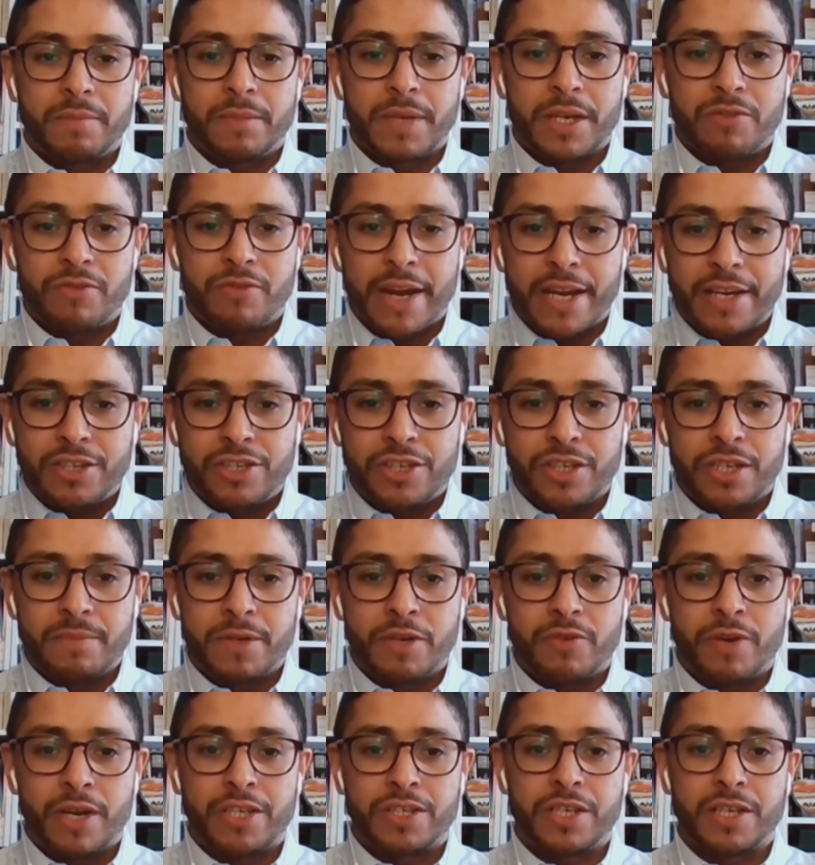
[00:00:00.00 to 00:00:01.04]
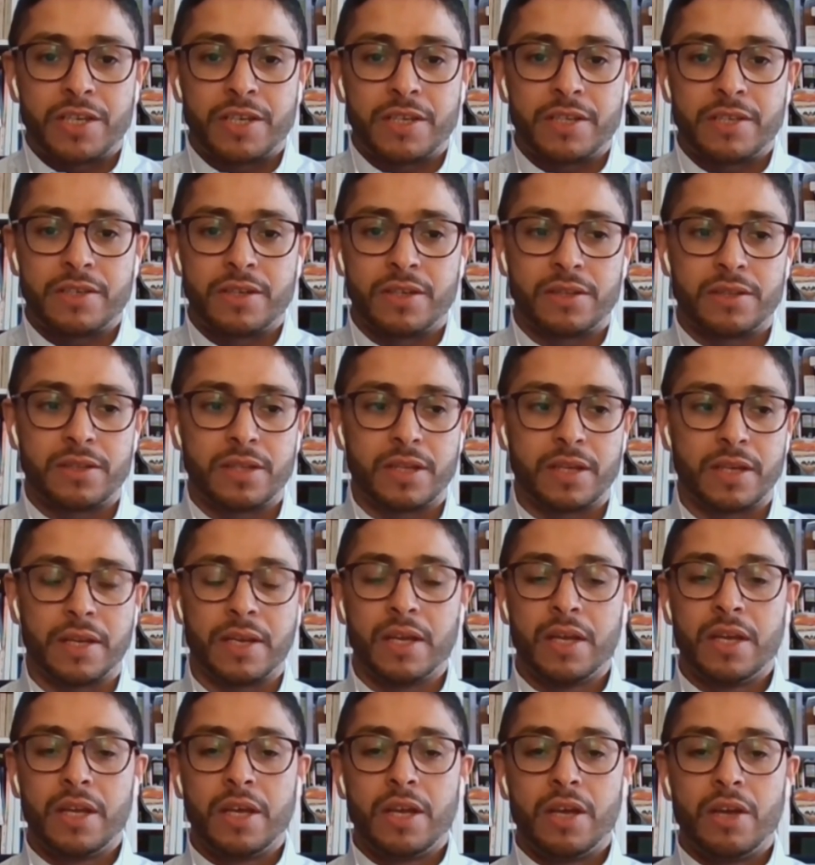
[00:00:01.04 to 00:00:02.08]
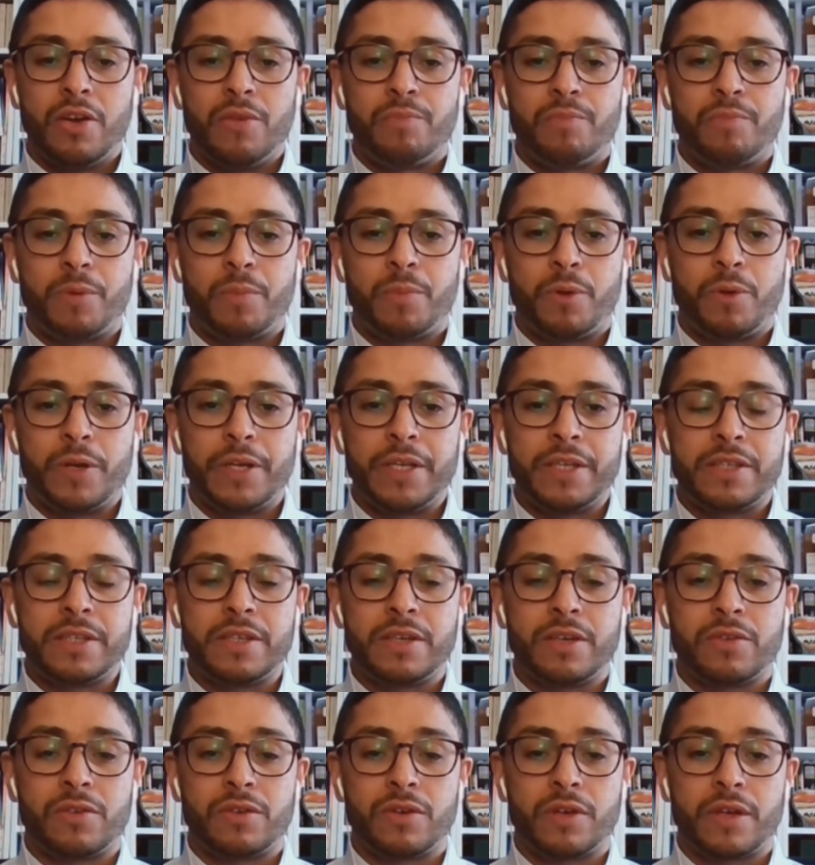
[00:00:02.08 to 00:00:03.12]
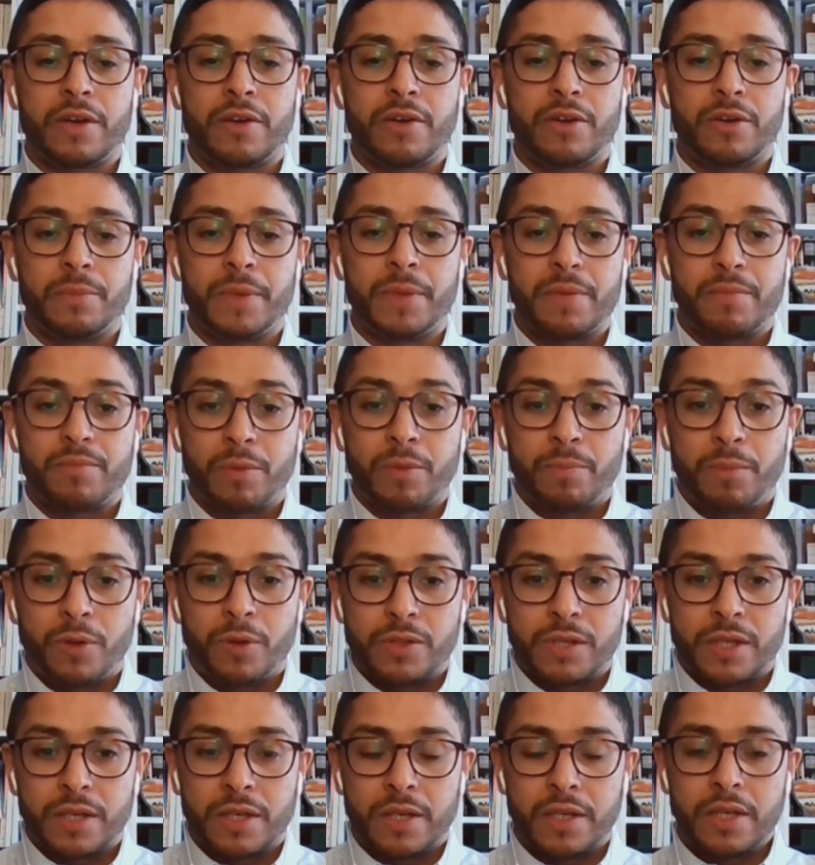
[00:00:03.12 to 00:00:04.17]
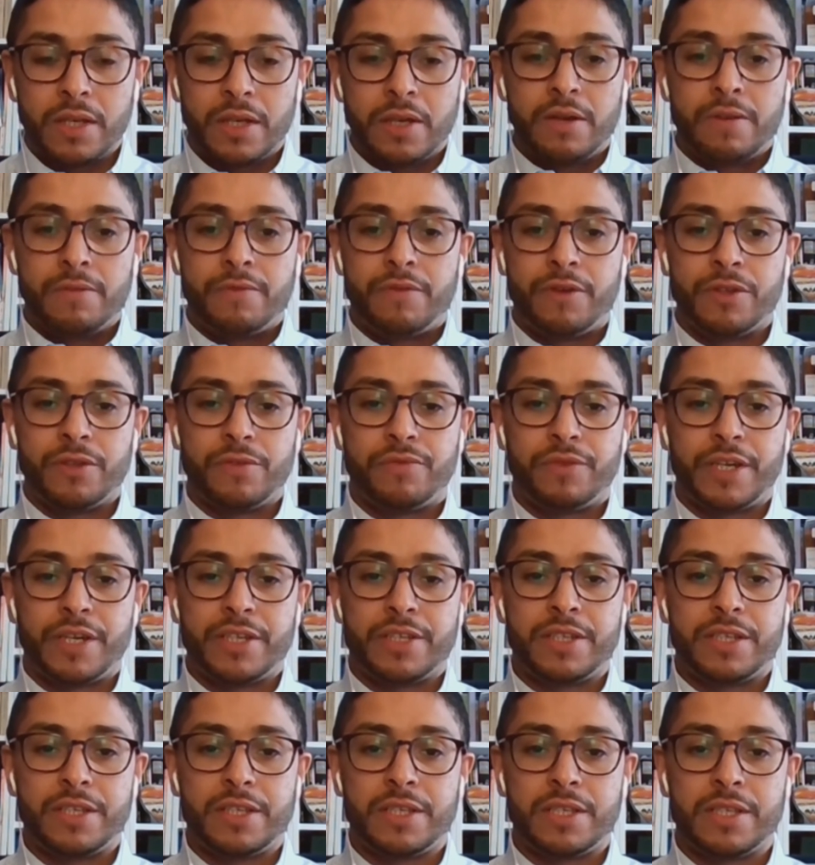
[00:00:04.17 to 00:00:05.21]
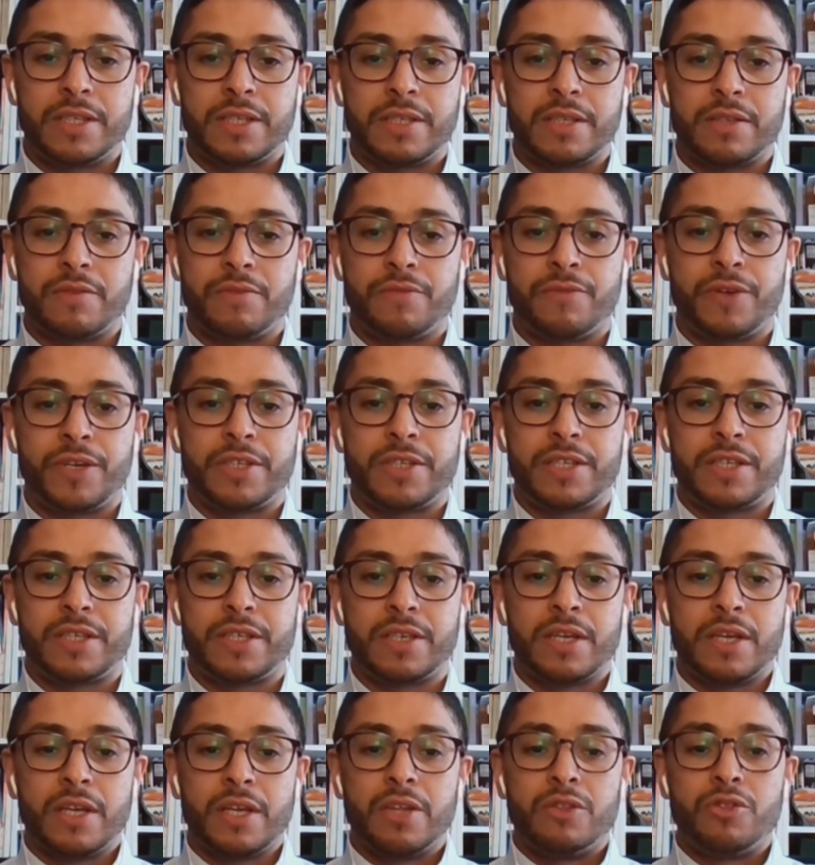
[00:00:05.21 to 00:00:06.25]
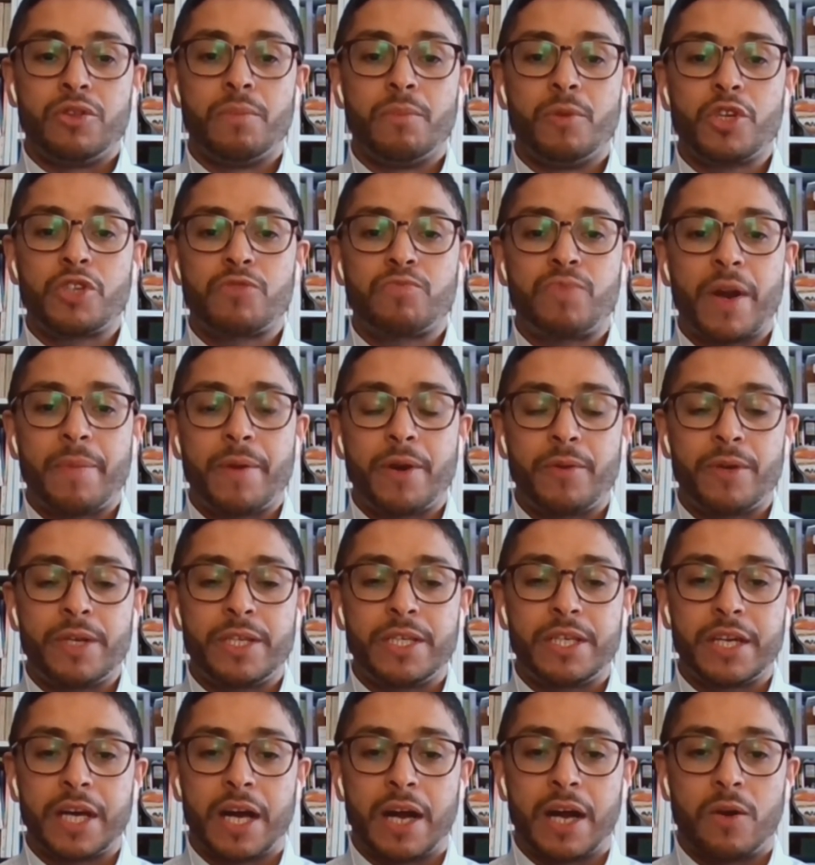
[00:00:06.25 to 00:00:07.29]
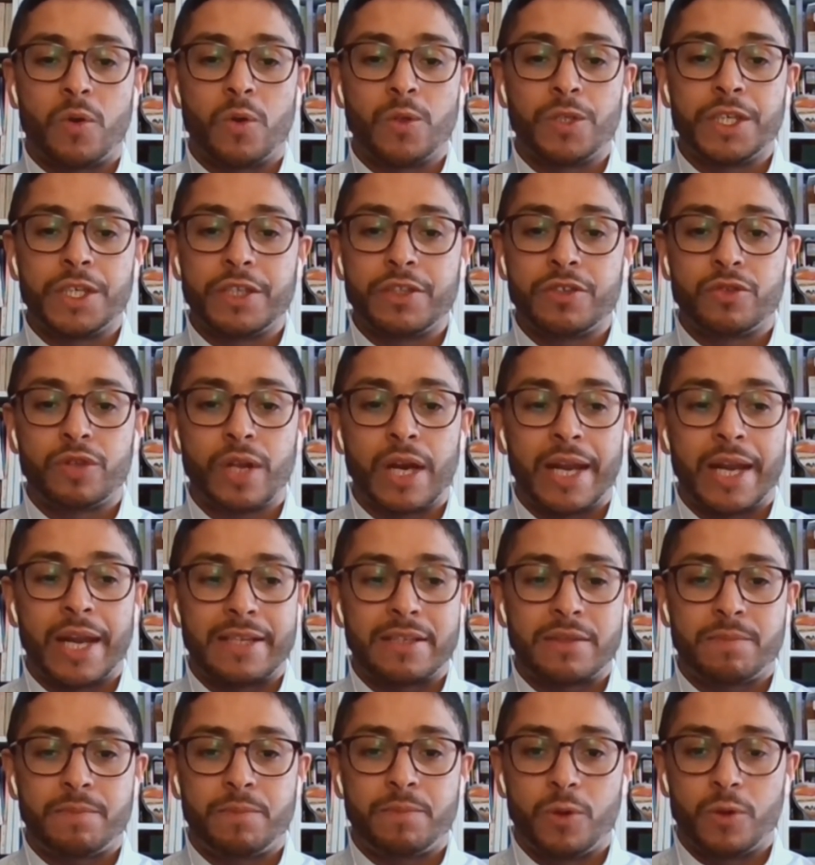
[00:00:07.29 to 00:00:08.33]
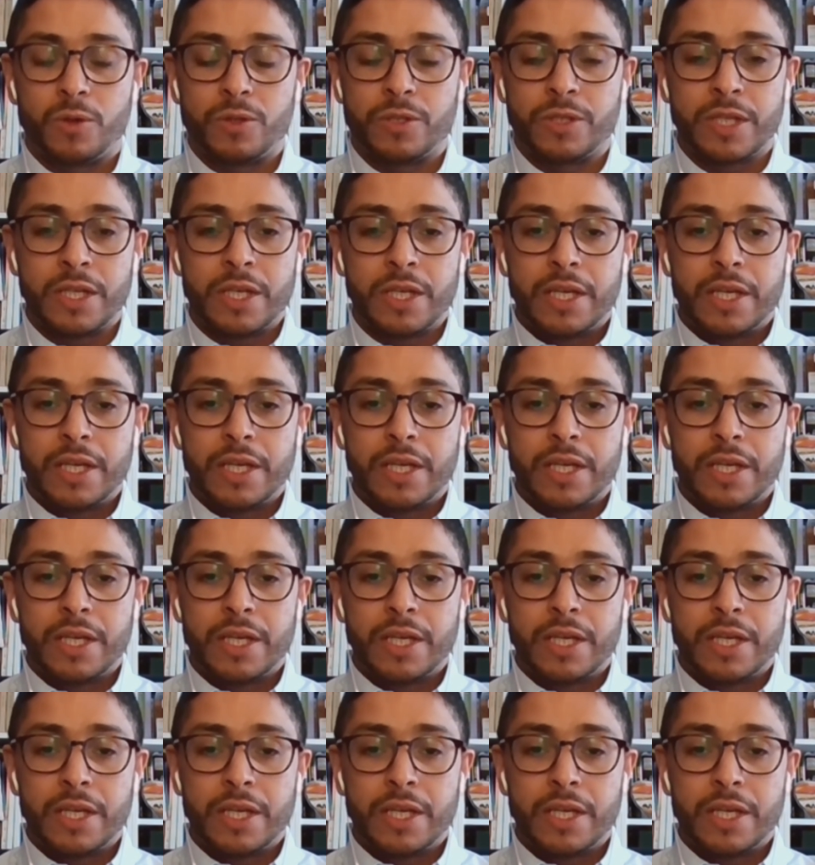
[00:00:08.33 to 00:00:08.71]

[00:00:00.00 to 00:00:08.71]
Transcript: immigration. Immigration is not an economic proposal for the French citizens. The most priority, according to the last polls,